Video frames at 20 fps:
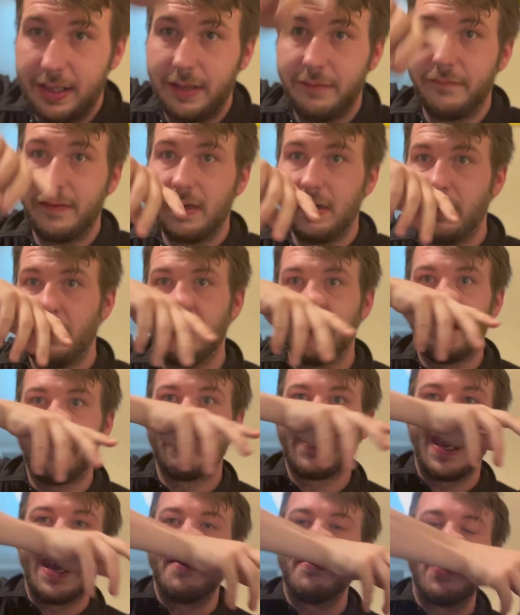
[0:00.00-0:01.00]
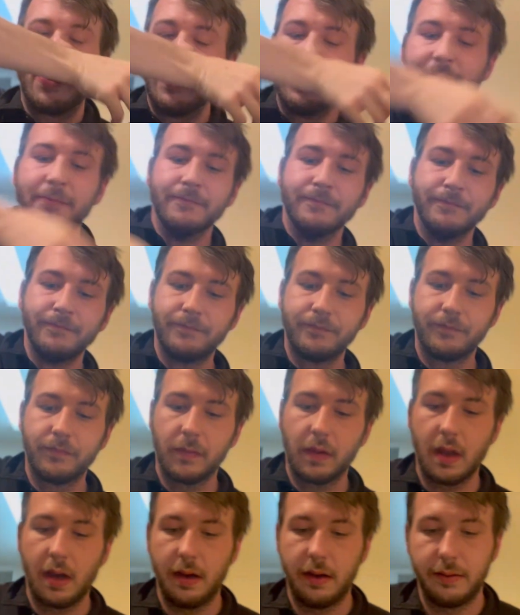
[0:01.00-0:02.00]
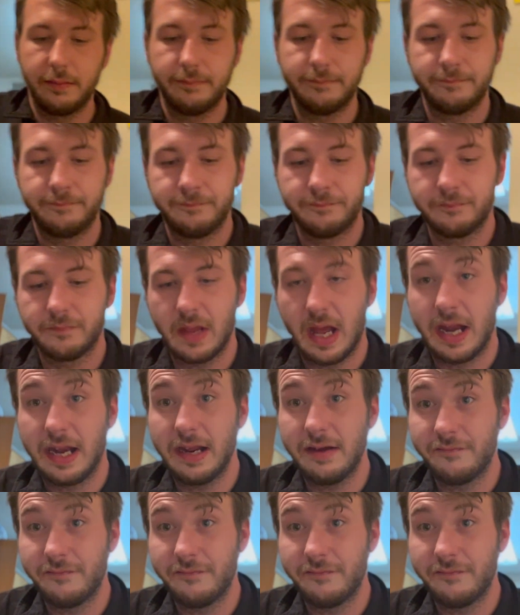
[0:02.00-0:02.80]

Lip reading: even do it off camera. I didn't